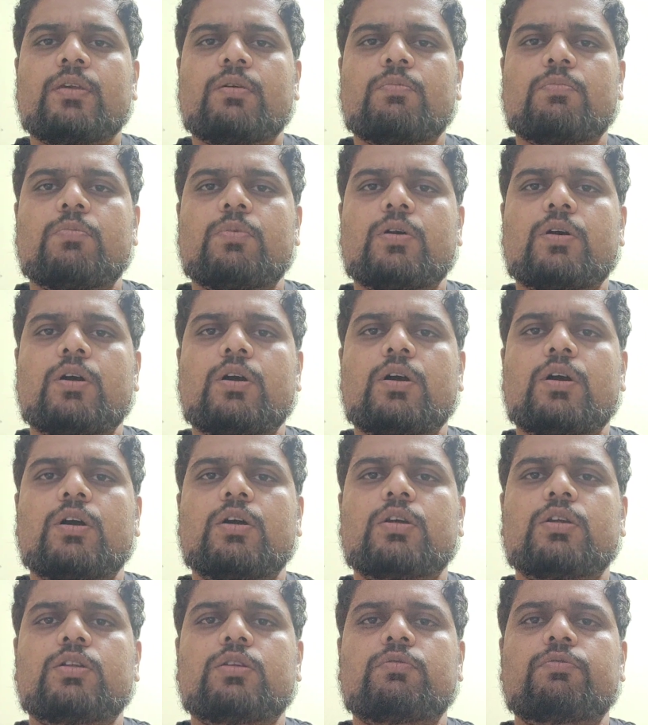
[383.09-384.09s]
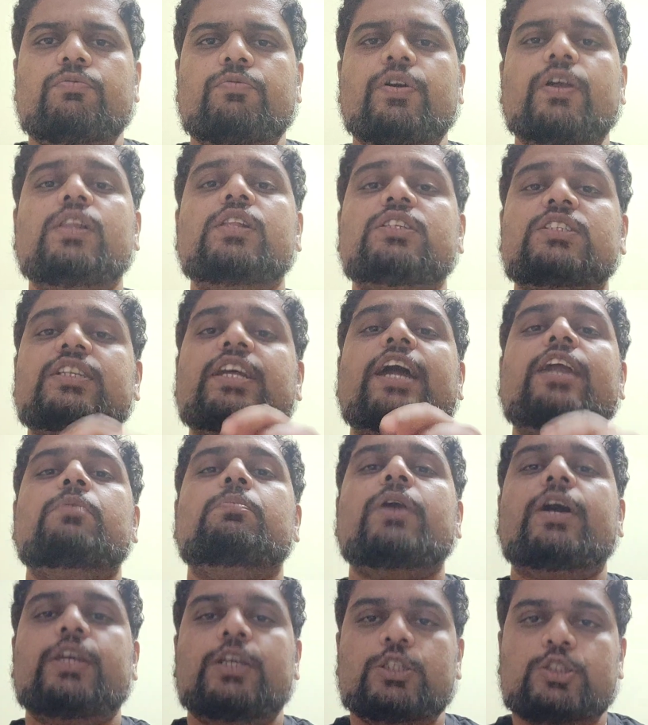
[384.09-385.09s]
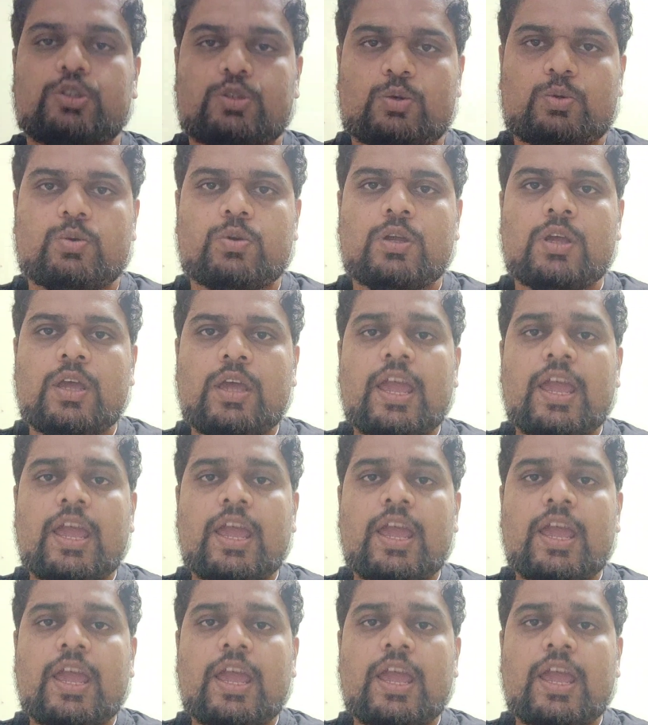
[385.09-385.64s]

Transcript: uh, will stand by ISRO.